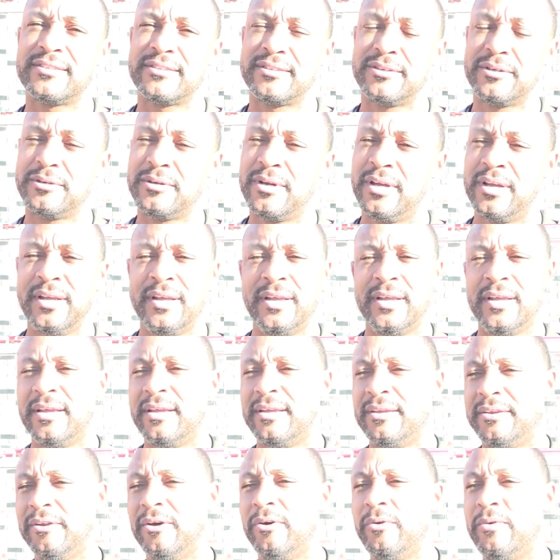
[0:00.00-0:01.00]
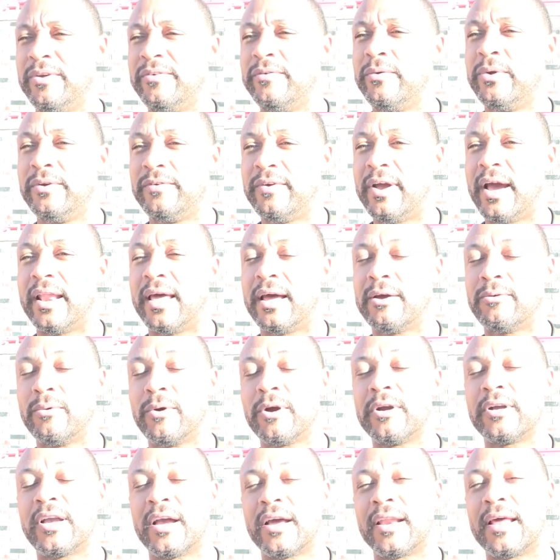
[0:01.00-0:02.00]
So, you know, we've got our
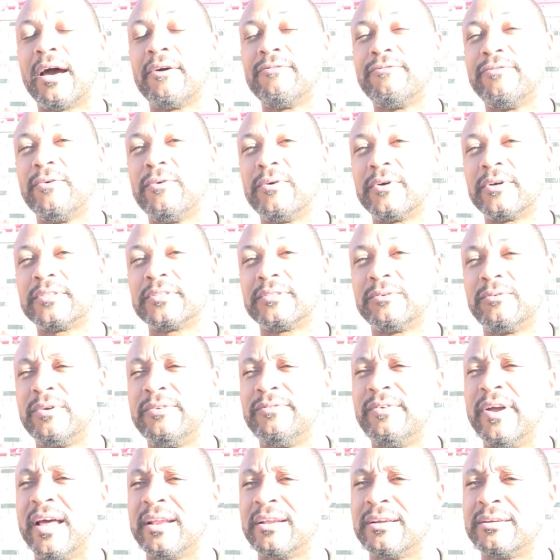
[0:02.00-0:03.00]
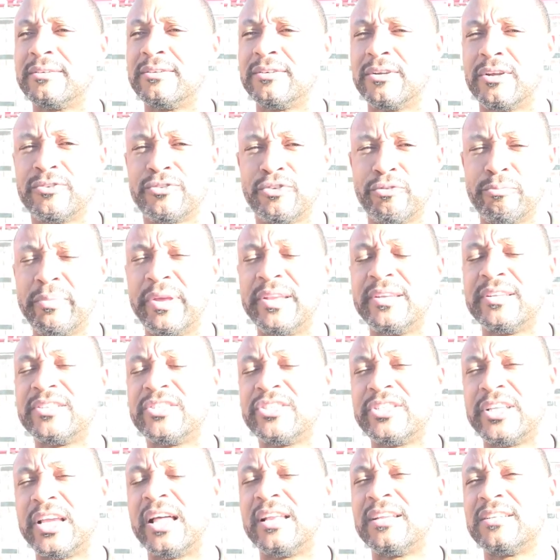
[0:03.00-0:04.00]
work cut out for us. And we've got a
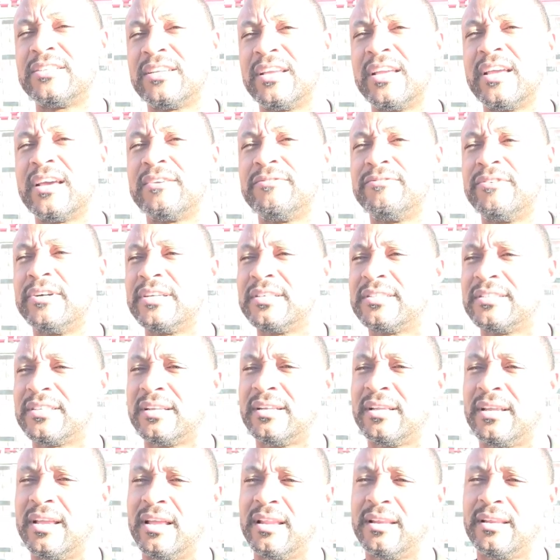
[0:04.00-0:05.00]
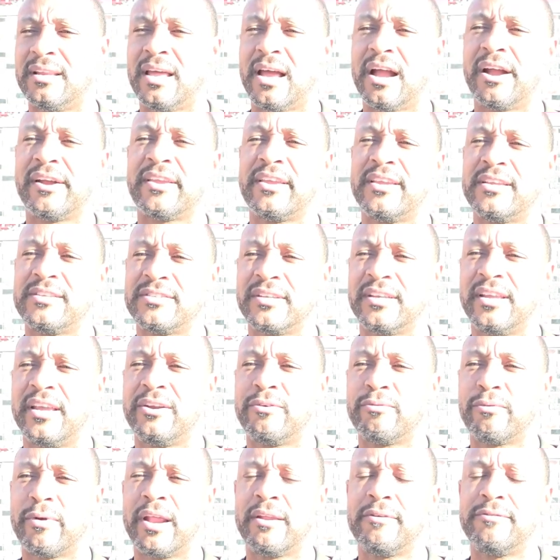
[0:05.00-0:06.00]
tremendous challenge ahead of us, and our kids are
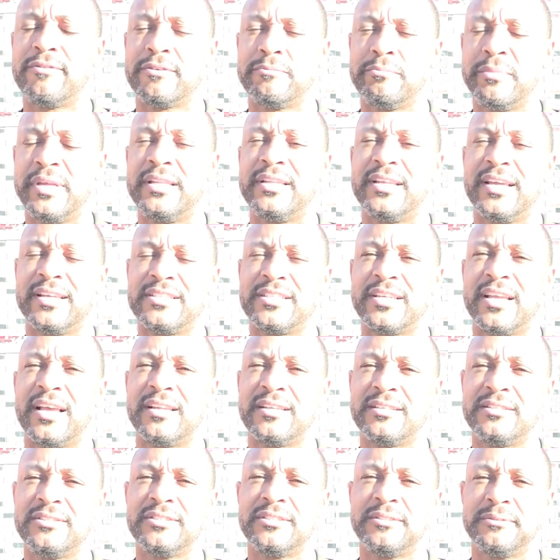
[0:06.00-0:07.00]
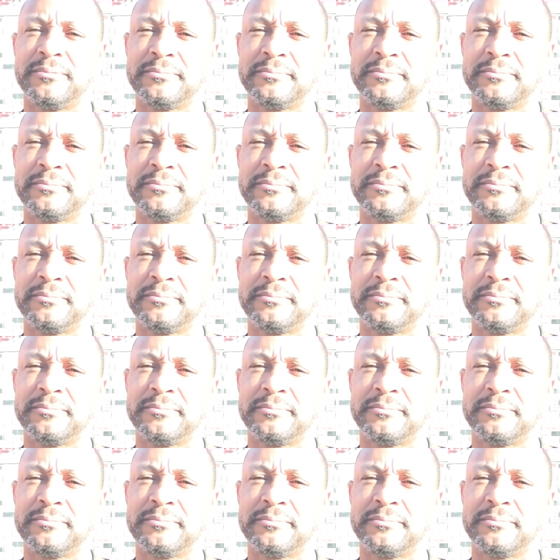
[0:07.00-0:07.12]
getting ready to meet that challenge.